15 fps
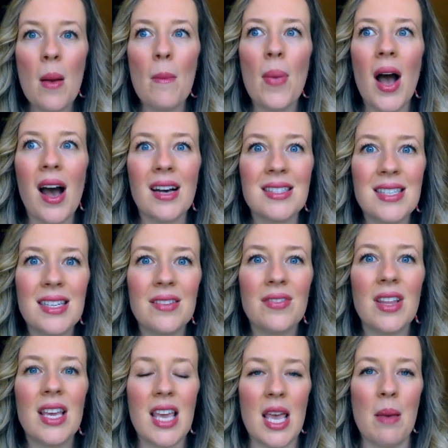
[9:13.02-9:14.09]

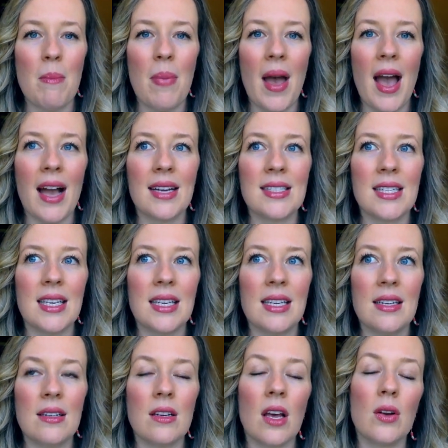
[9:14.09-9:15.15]
positively
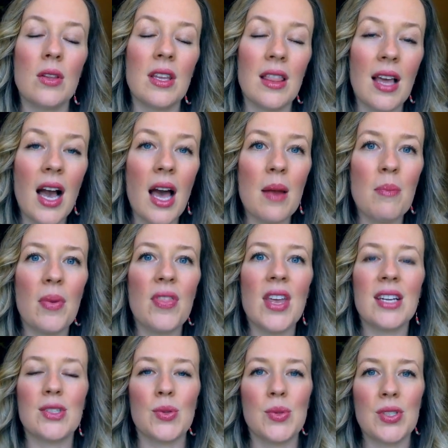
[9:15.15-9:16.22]
impacted not only the gut, but then
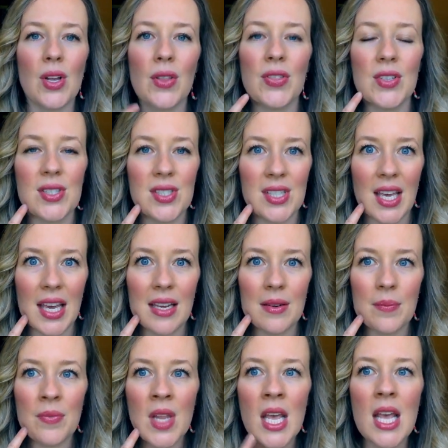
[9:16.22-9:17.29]
as a result, the skin.